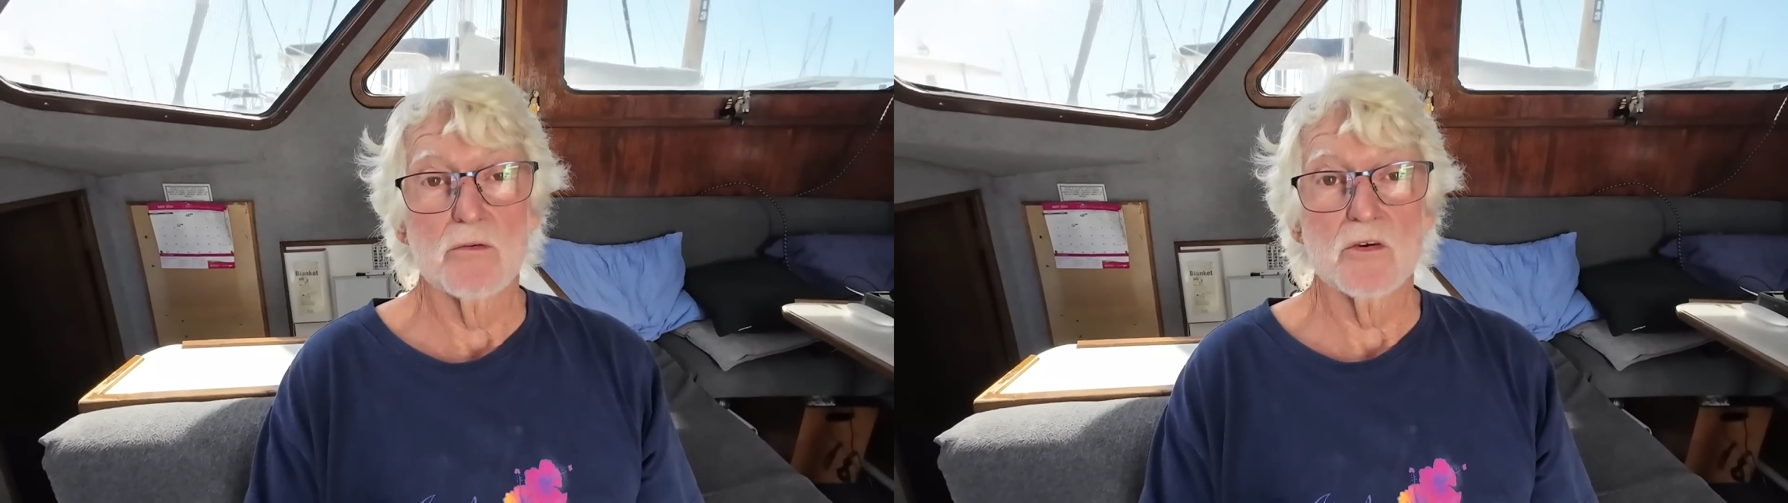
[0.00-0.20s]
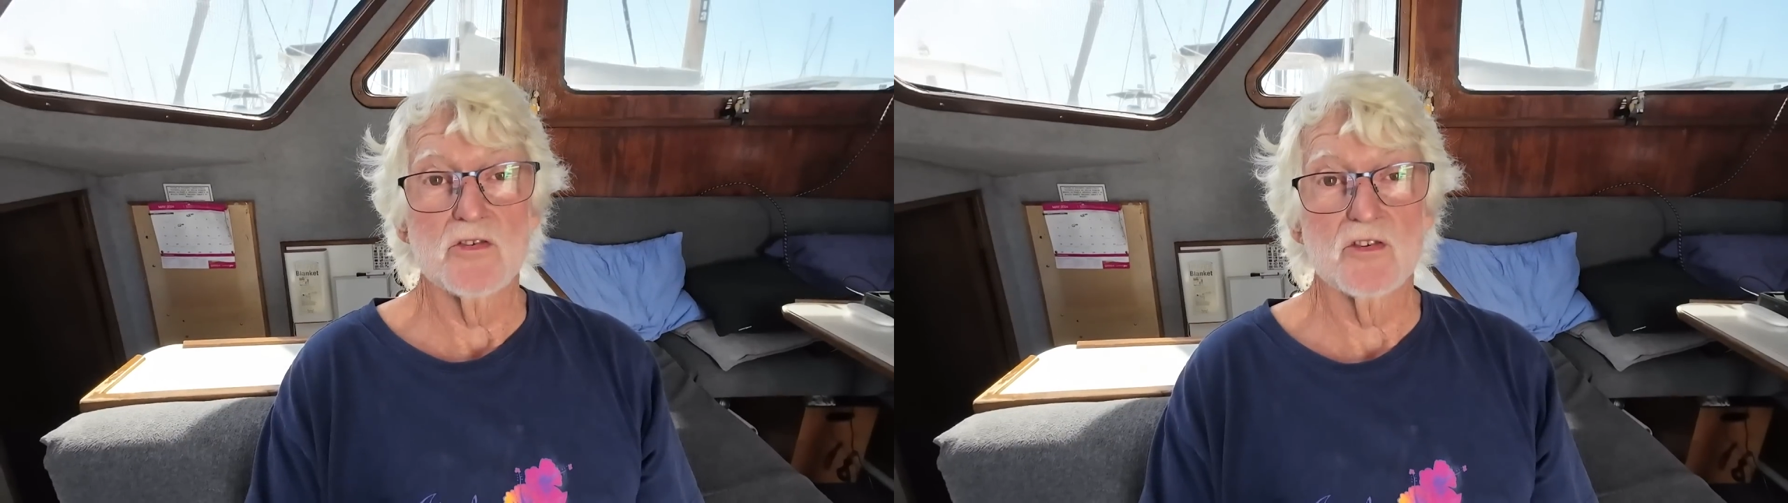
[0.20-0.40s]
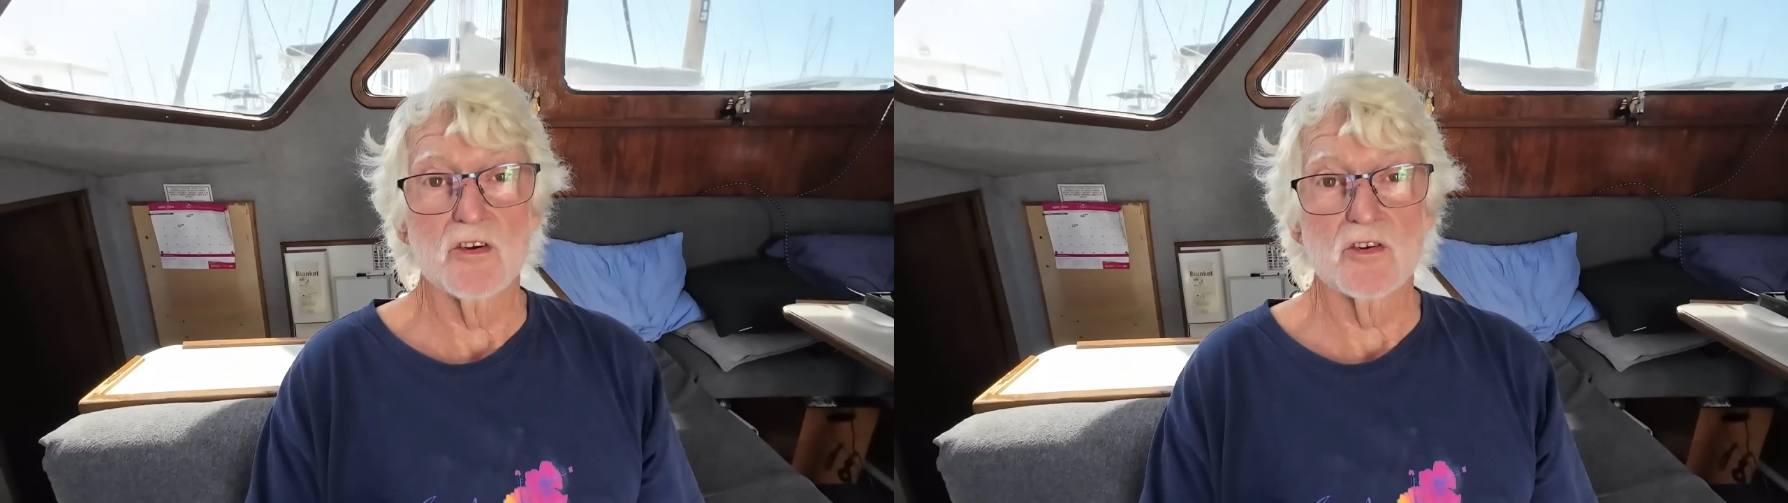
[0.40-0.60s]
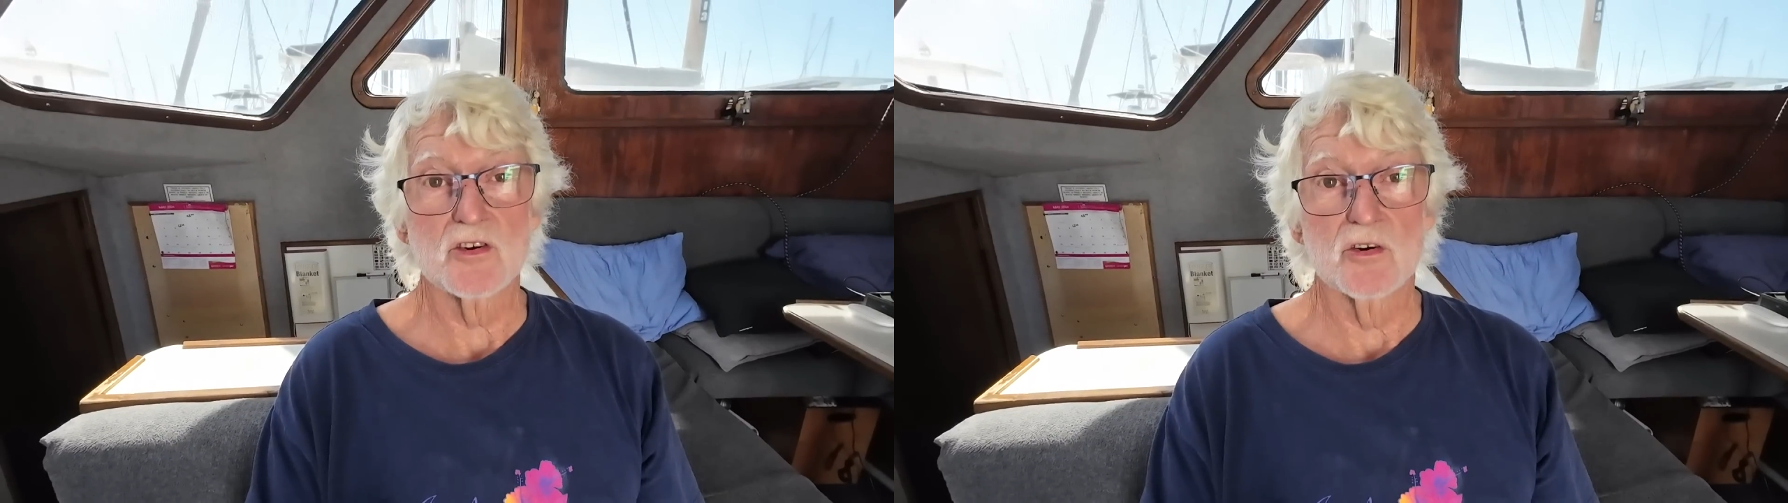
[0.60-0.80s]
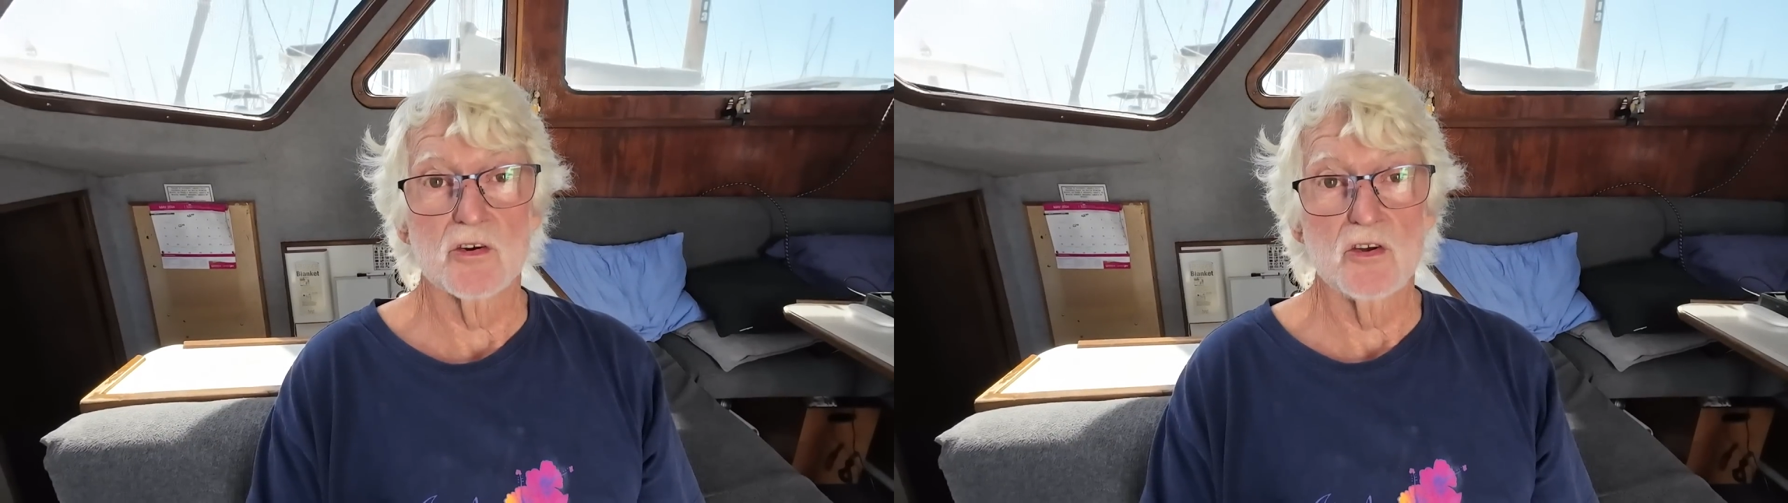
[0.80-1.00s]
research
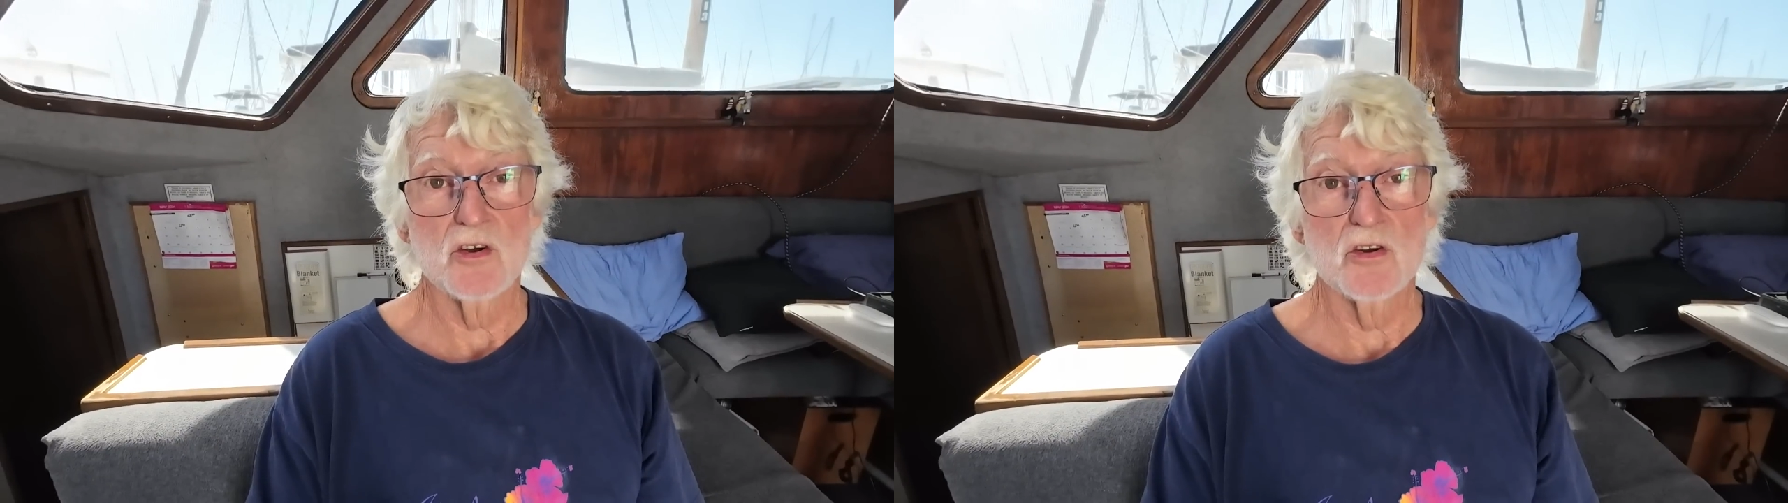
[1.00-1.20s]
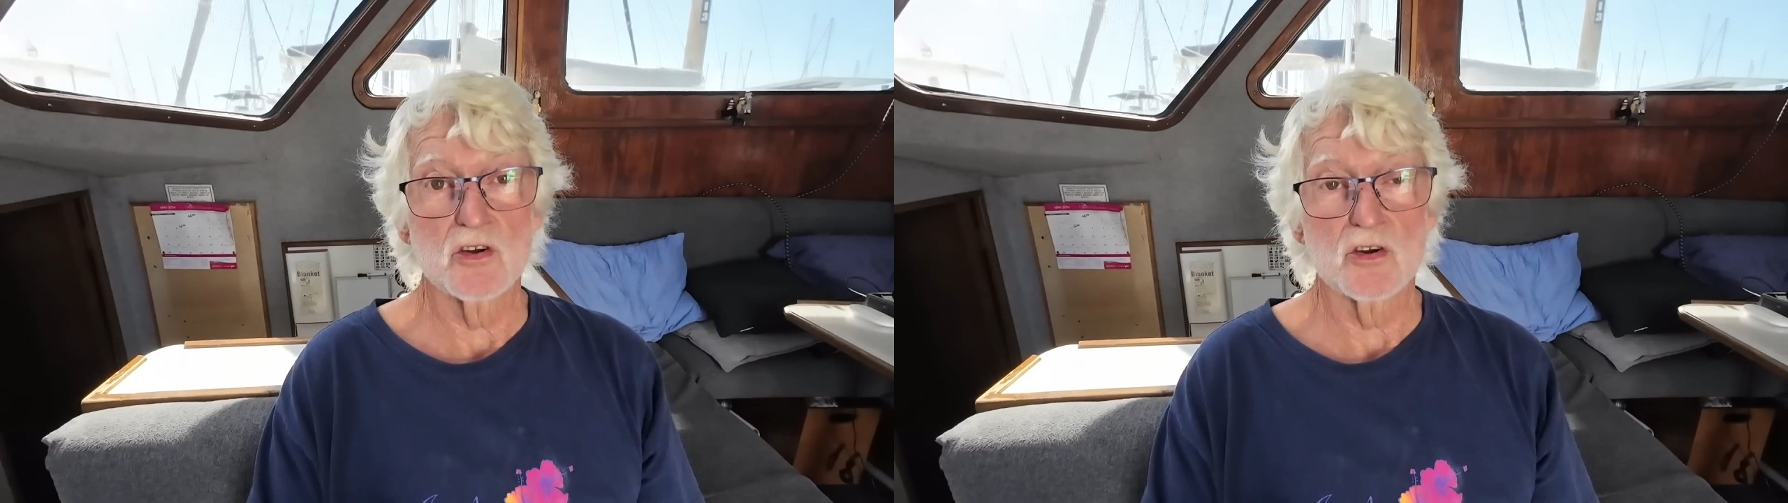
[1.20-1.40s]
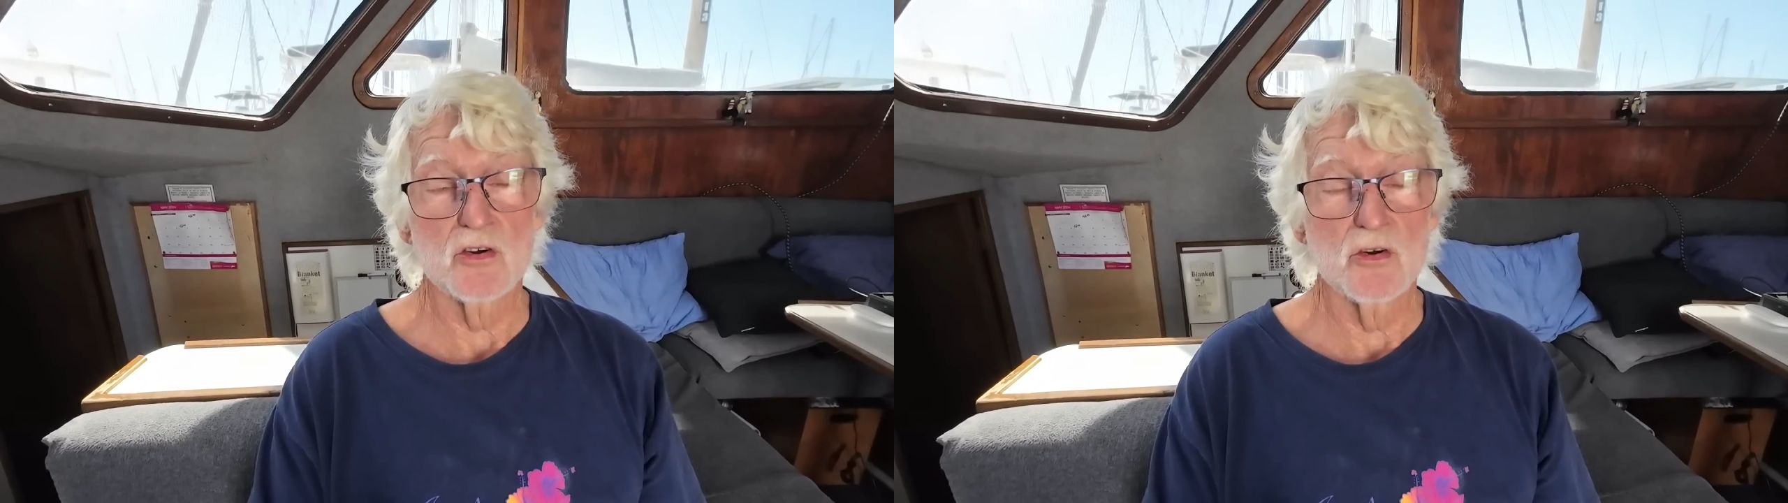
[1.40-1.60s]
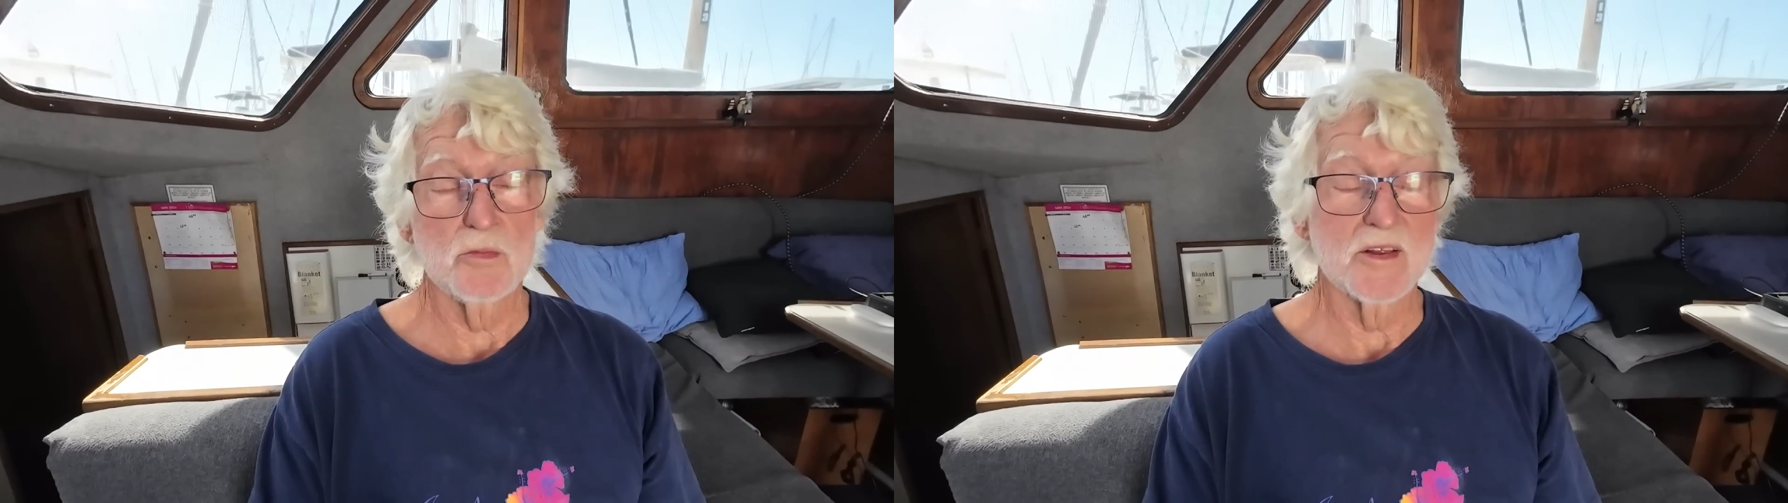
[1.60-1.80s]
on YouTube,